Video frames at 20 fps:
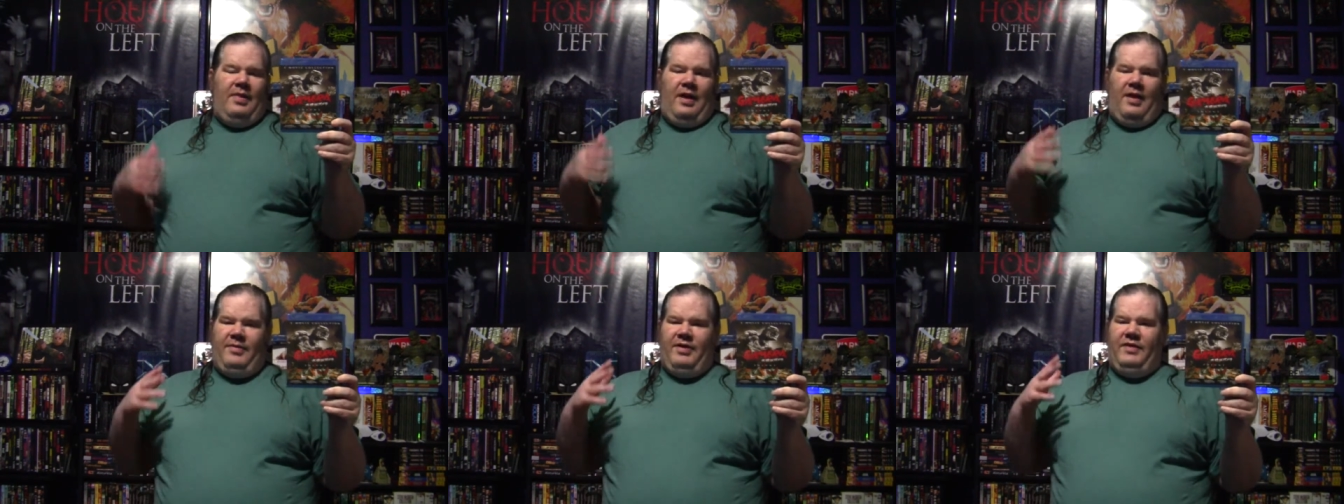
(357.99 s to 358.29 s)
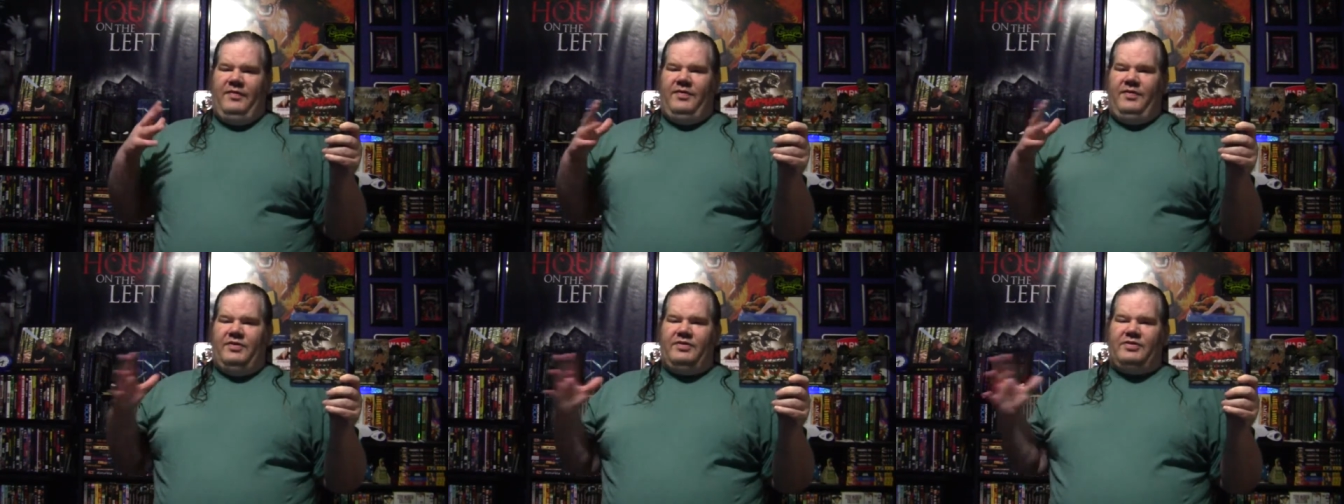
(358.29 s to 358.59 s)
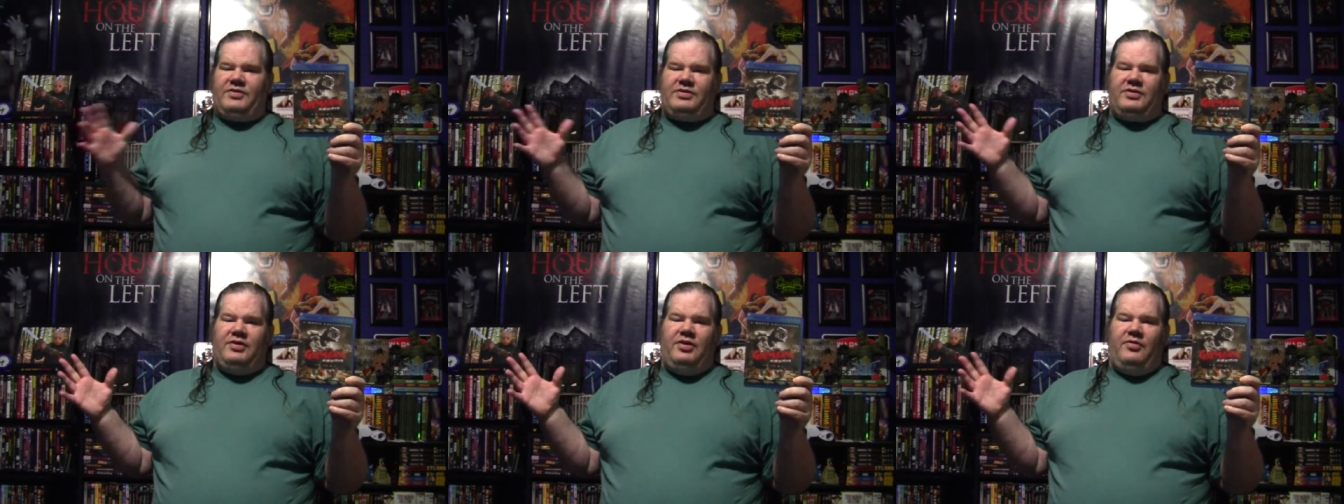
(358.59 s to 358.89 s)
I mean, if you're
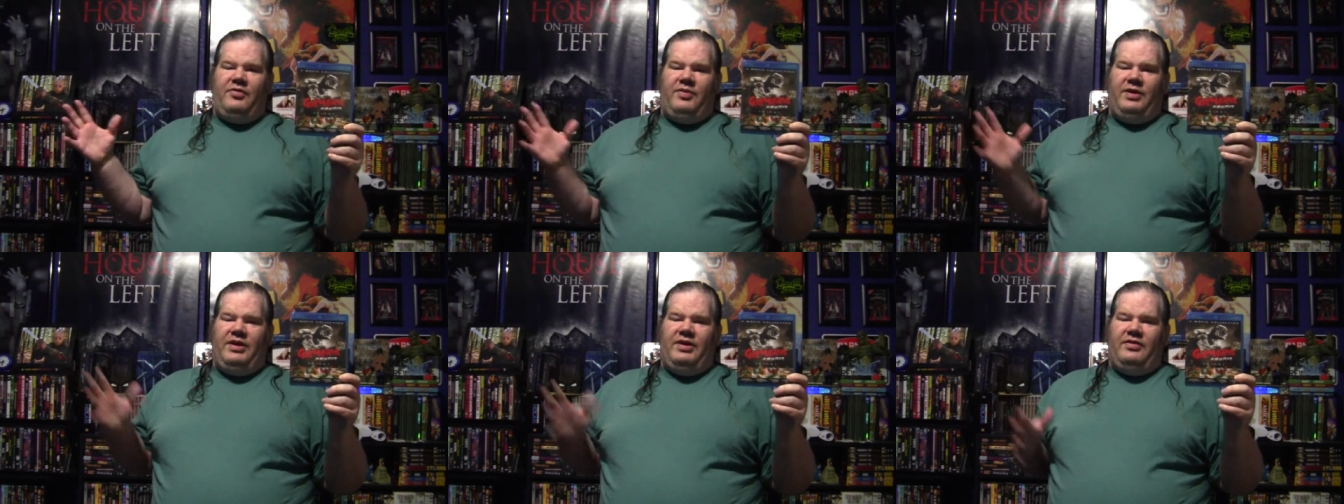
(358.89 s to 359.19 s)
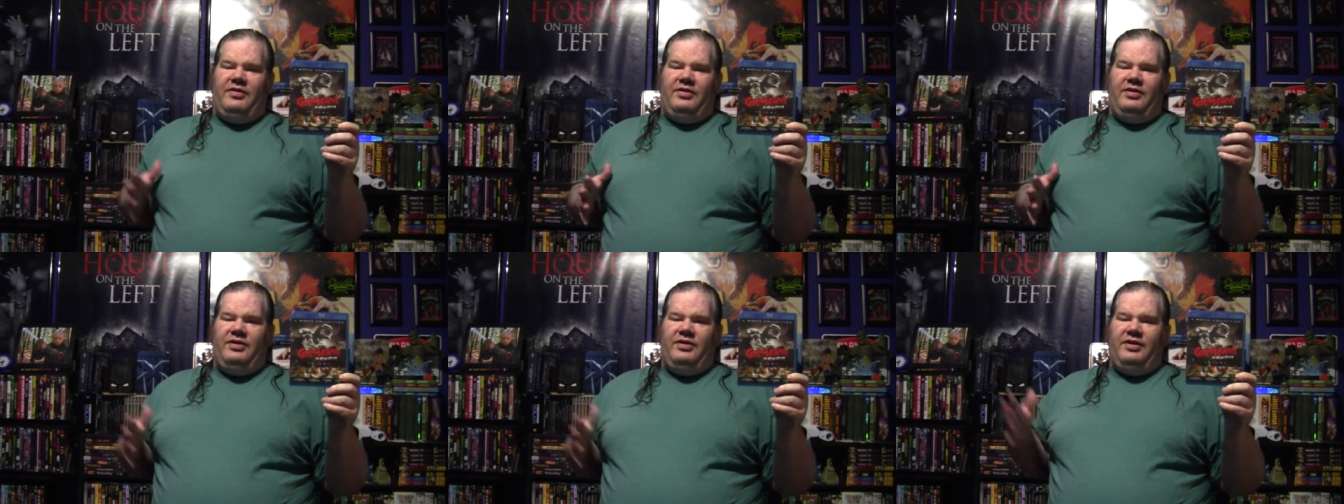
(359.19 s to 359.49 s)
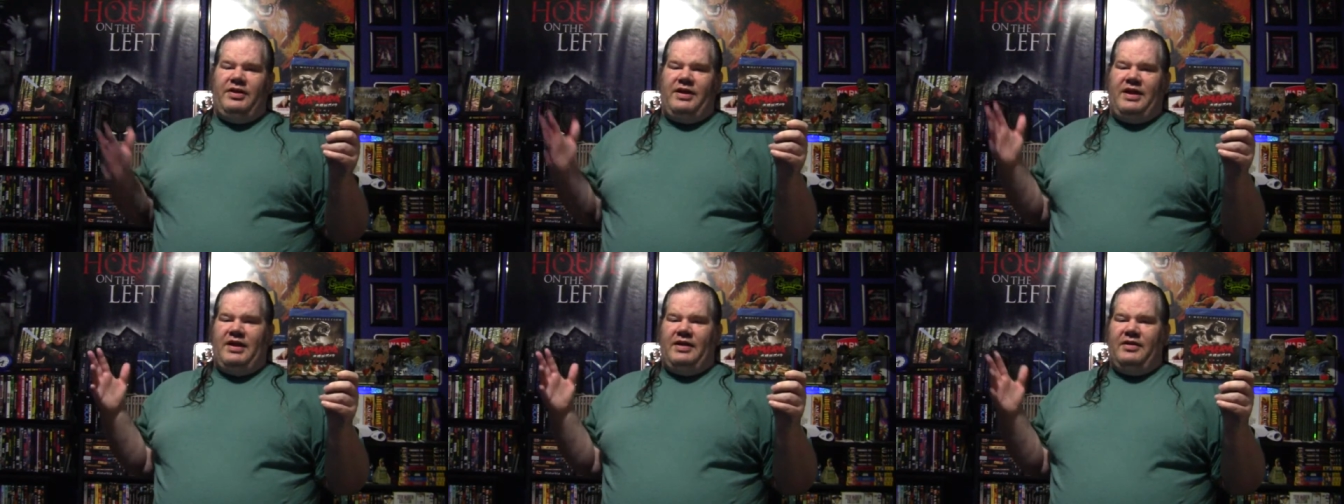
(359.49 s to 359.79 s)
a slow reader and you
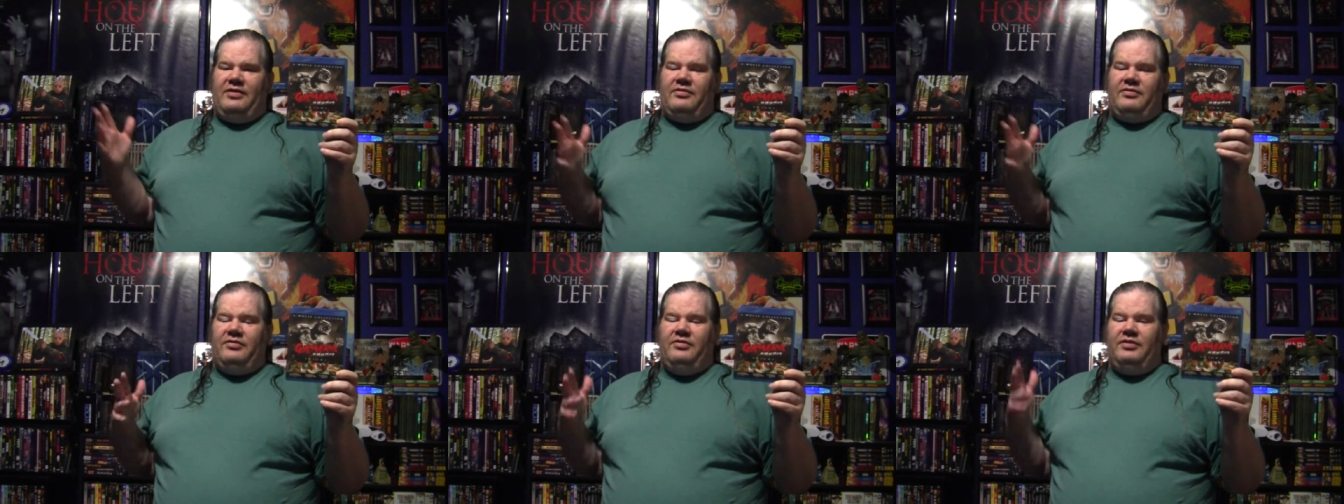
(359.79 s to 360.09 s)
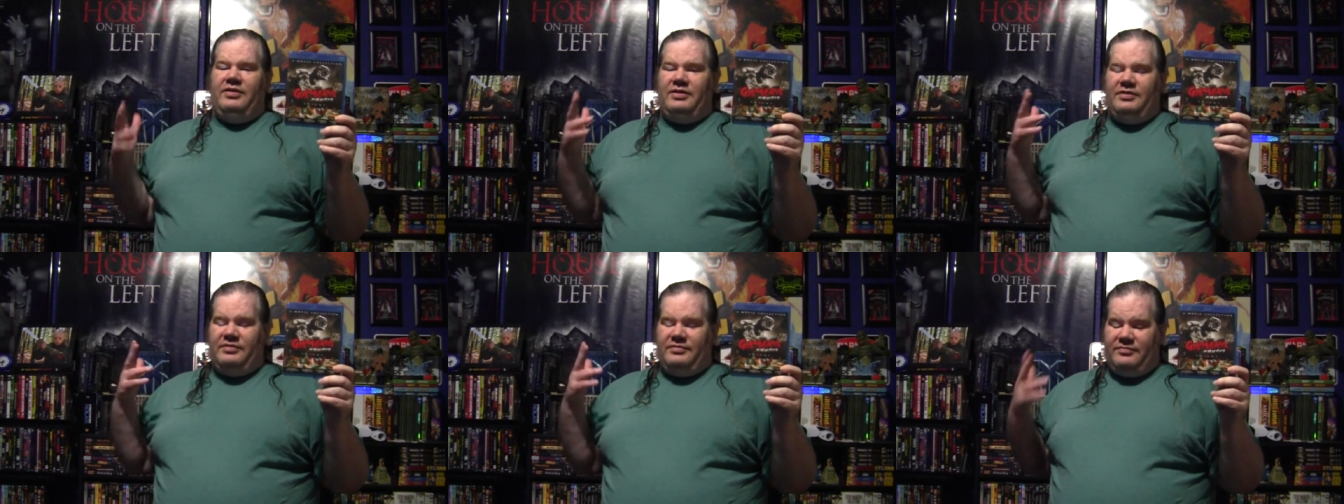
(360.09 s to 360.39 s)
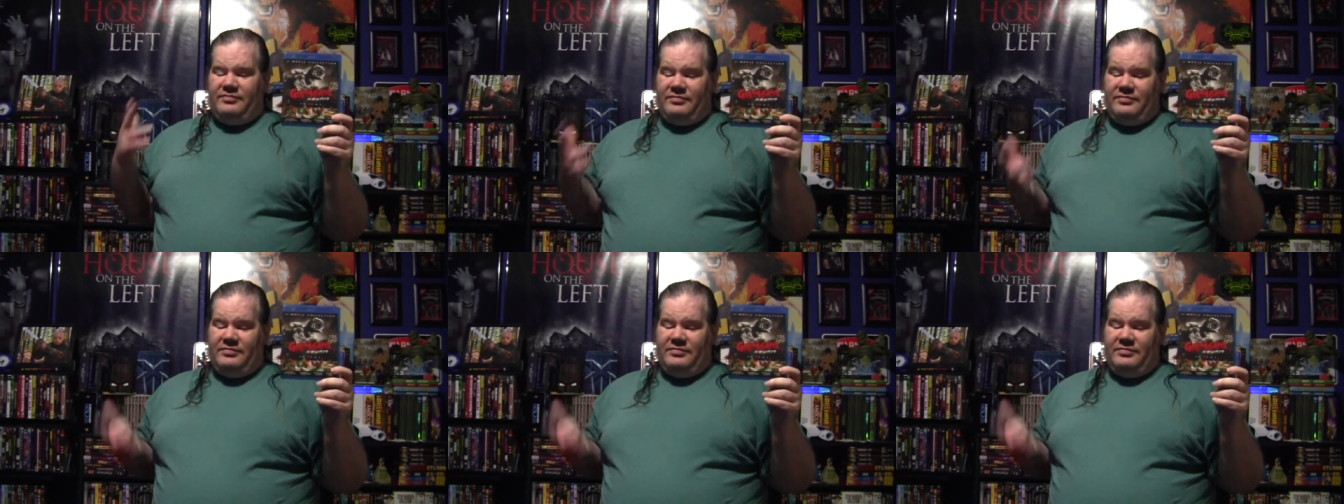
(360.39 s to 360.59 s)
can't get through it,